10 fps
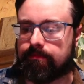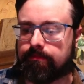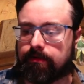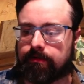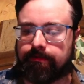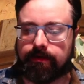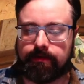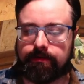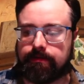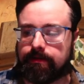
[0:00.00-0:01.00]

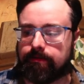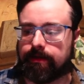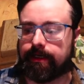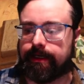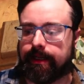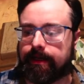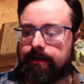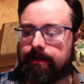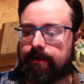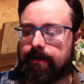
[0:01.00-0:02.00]
Perfect. We're going to get
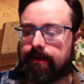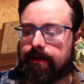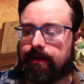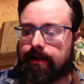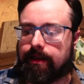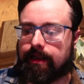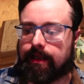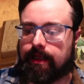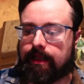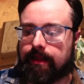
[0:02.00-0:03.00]

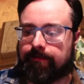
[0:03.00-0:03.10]
the